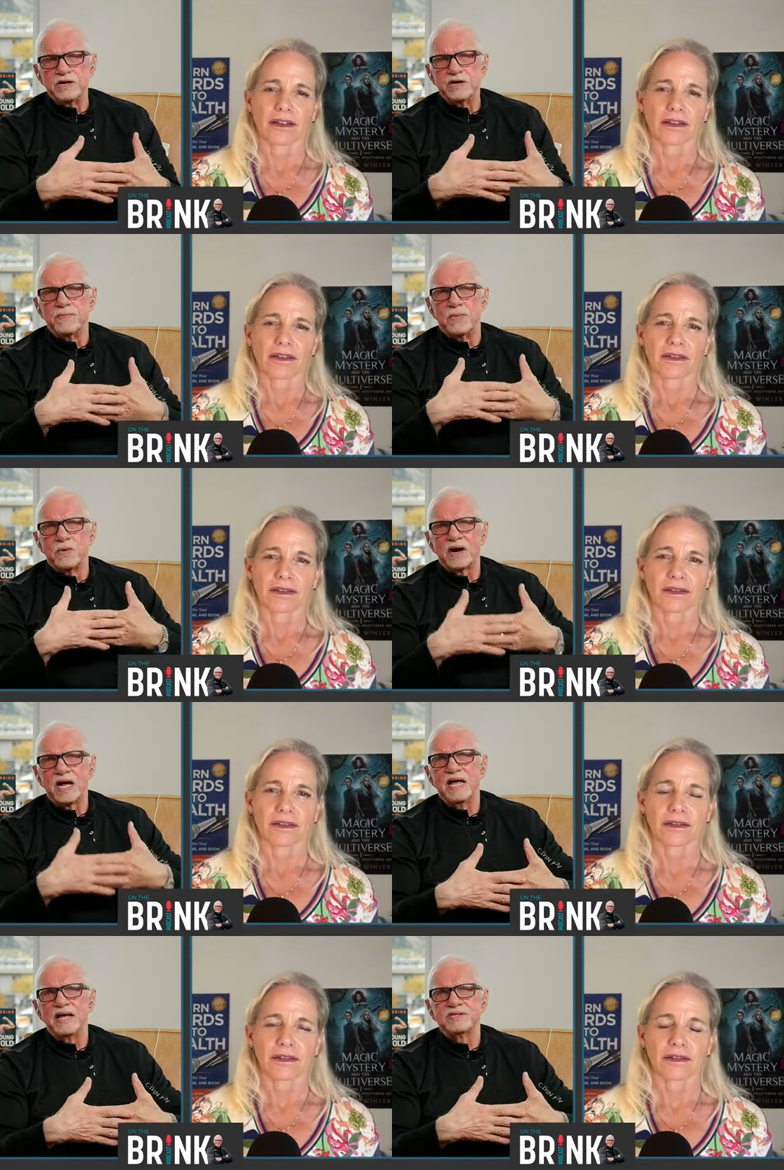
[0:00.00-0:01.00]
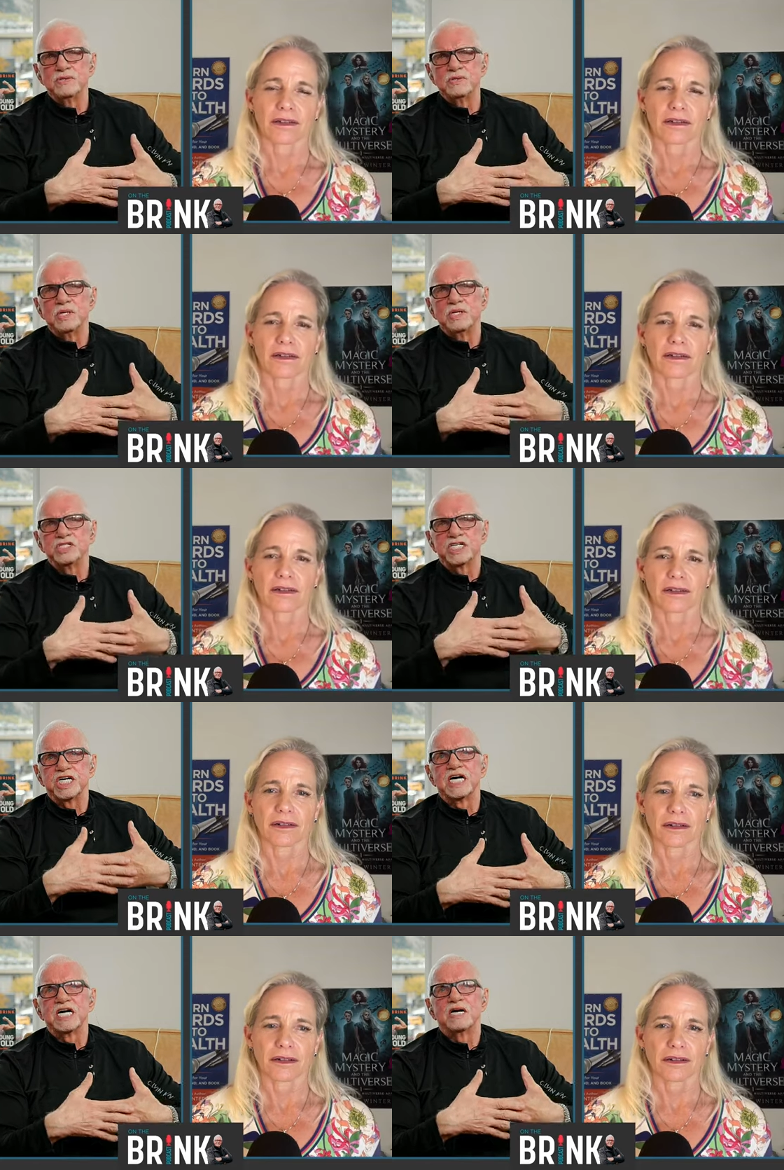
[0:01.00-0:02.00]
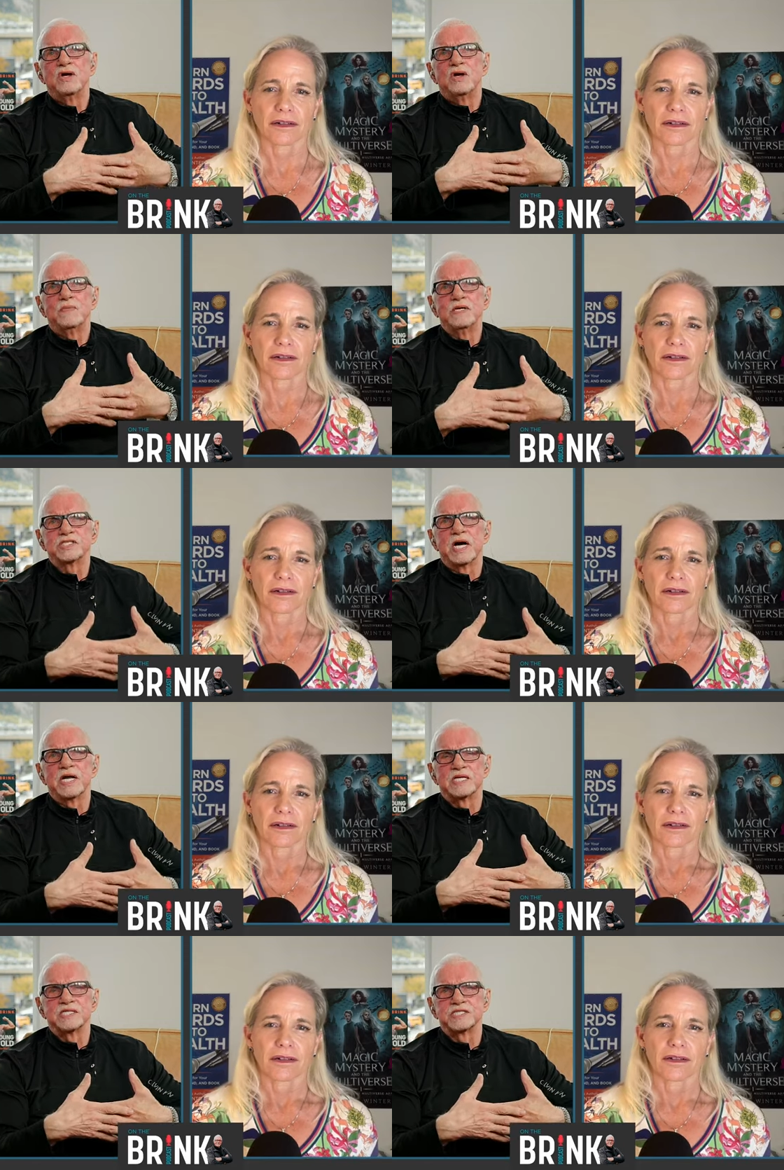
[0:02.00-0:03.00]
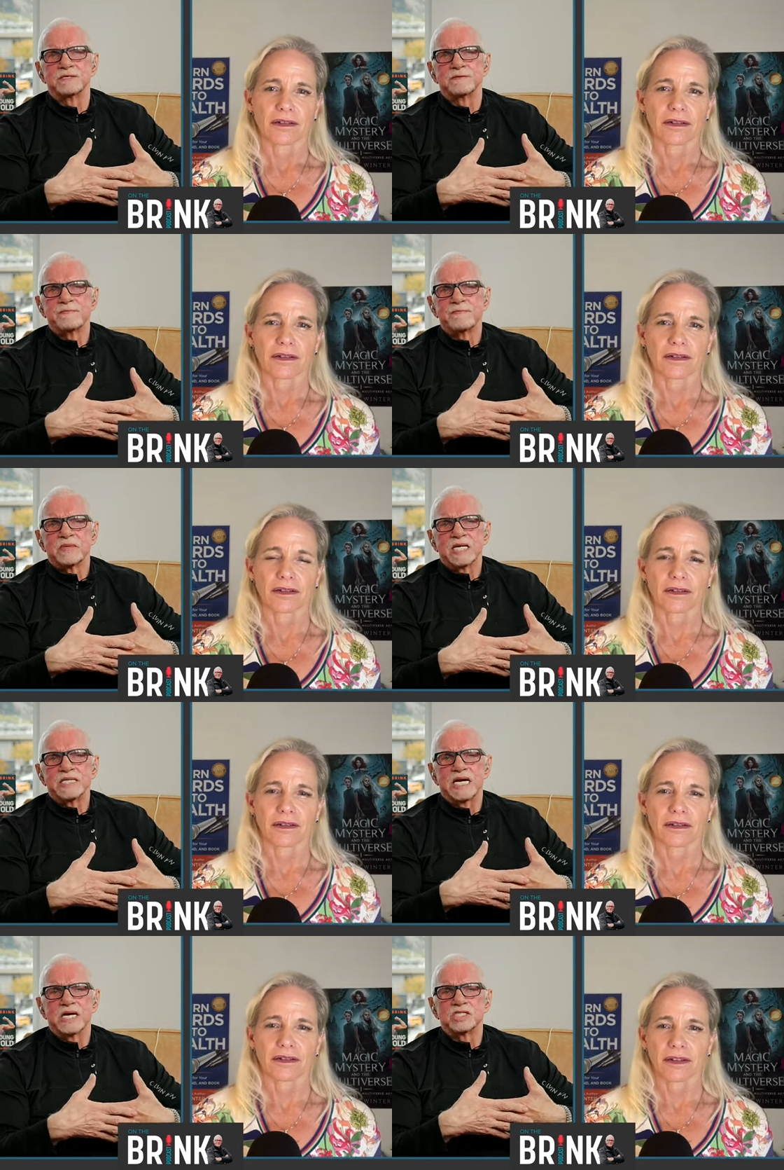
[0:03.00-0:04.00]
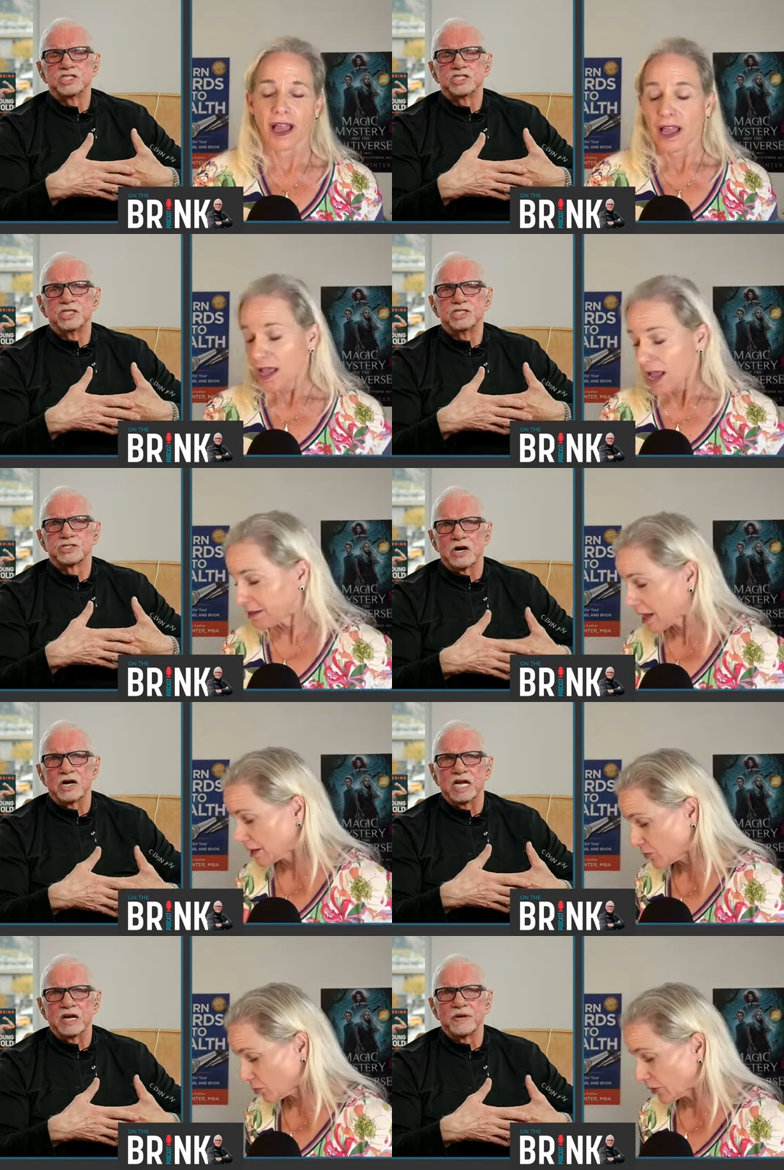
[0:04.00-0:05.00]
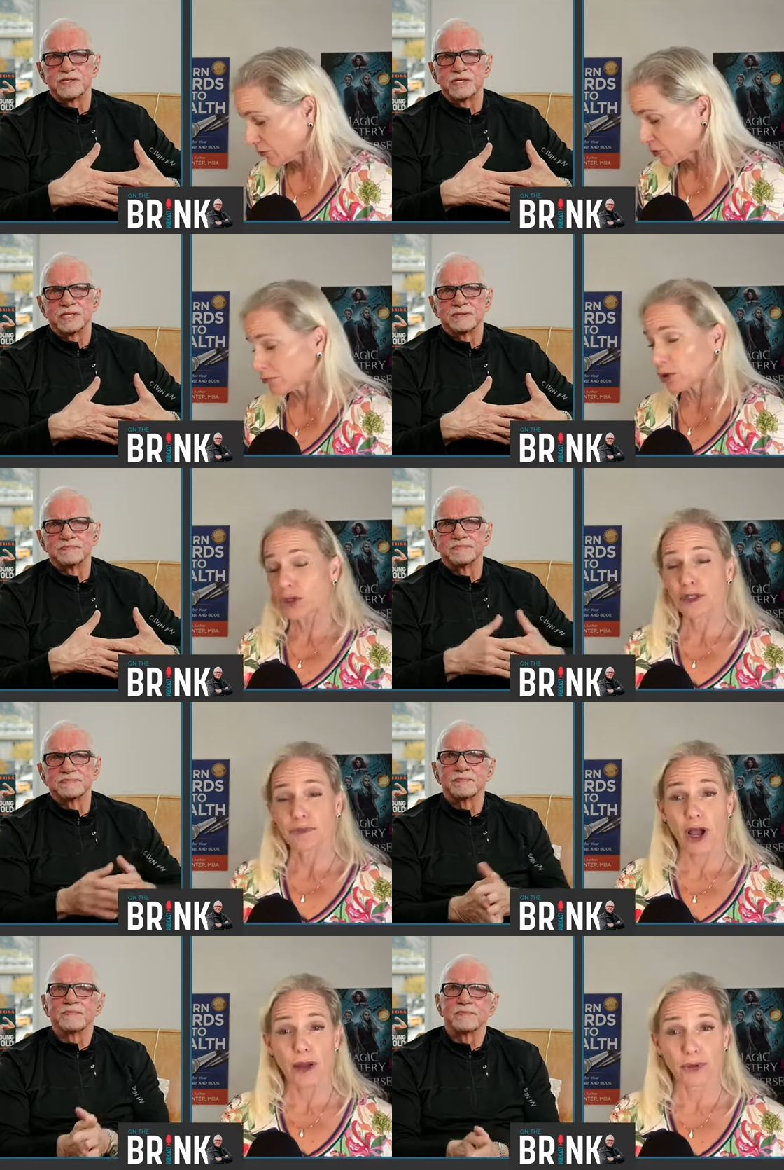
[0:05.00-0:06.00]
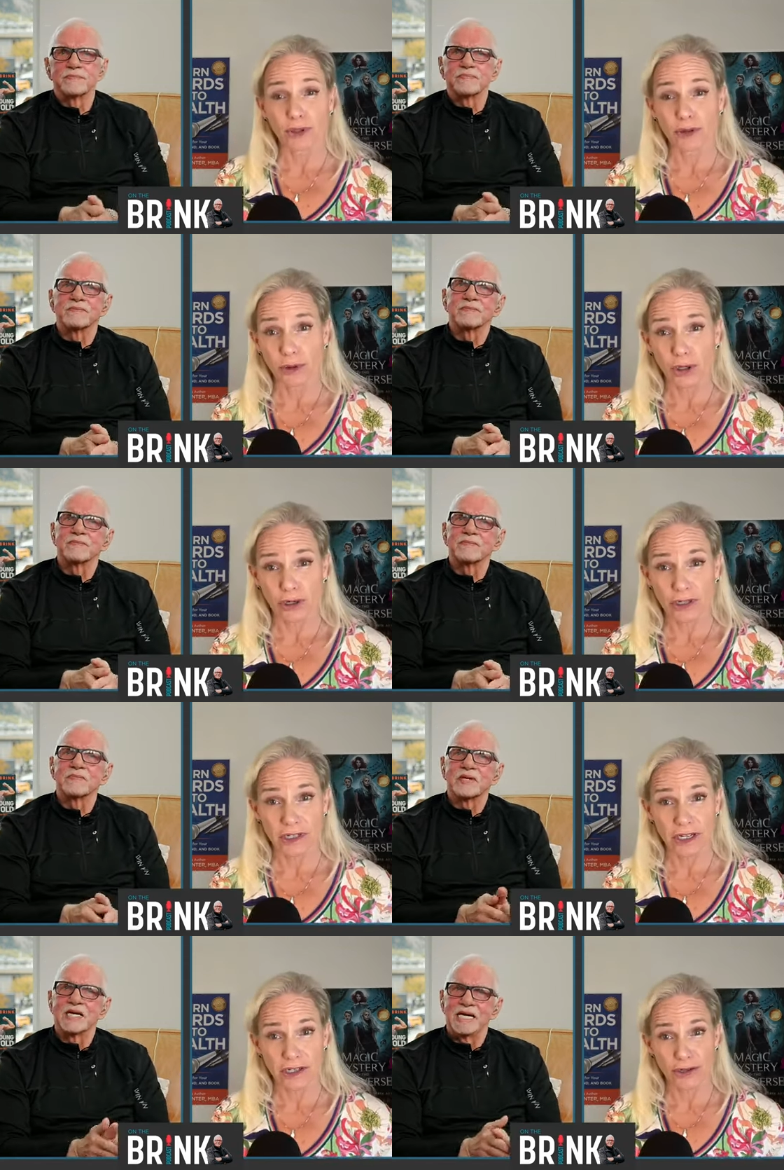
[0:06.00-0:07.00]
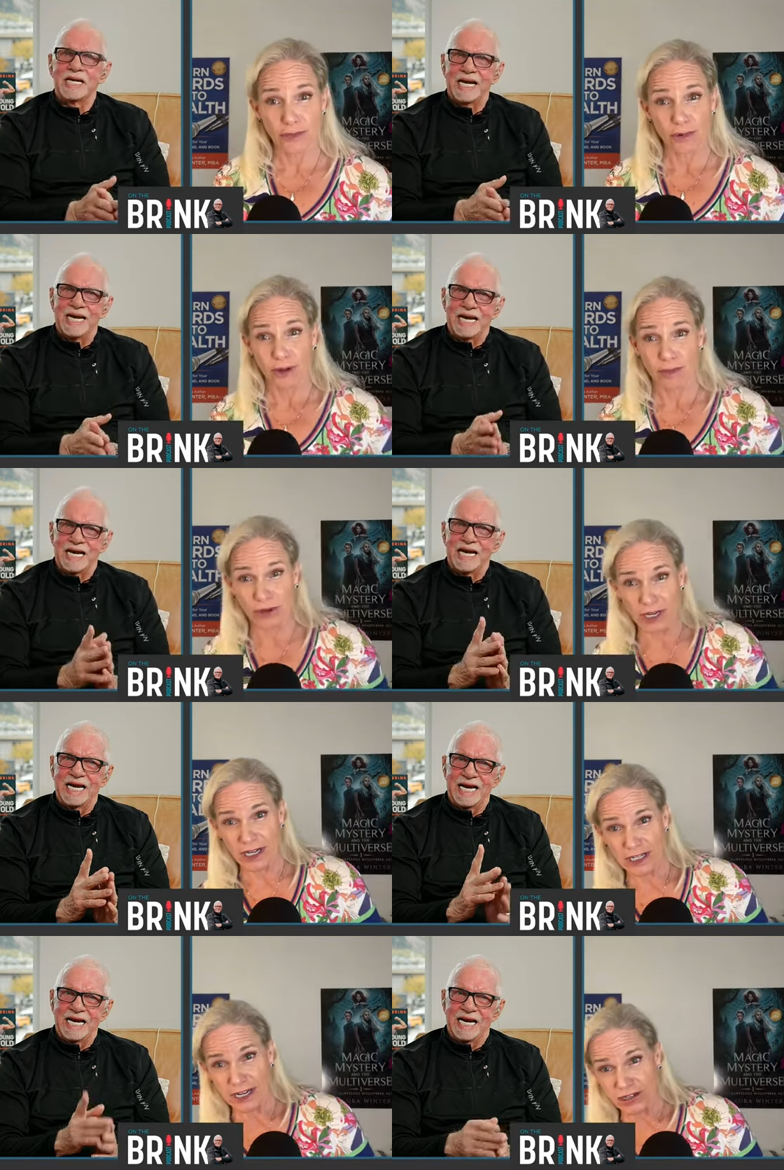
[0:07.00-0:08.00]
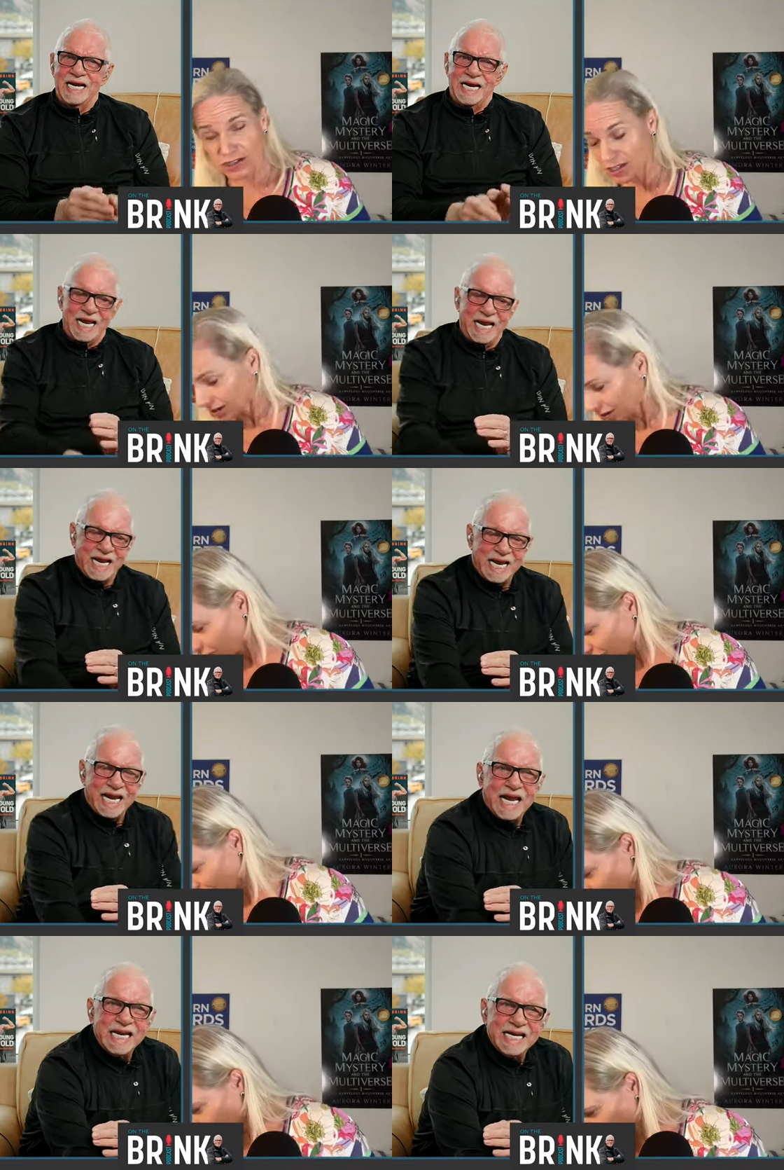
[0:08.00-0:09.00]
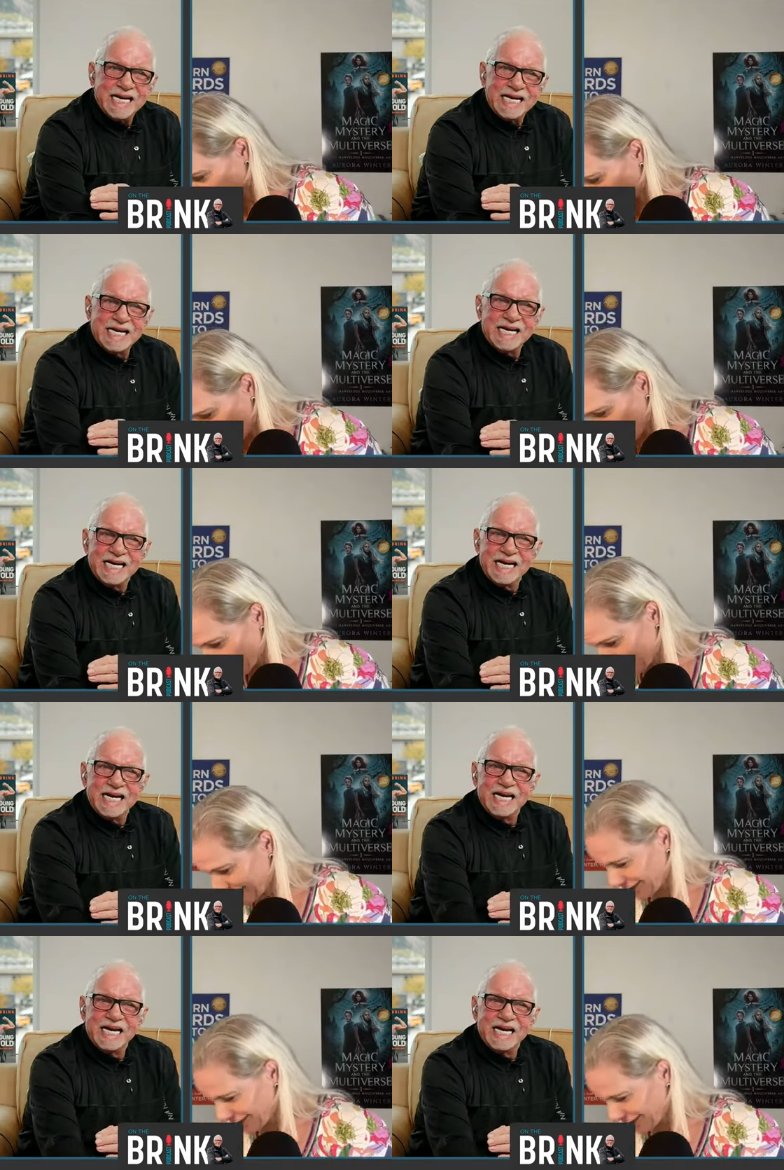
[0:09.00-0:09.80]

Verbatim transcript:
Speaker 1: the more I had to share with others that are struggling. That's one it. of your most
Speaker 2: popular books. Is your book about ADHD? Although I it, think the other ones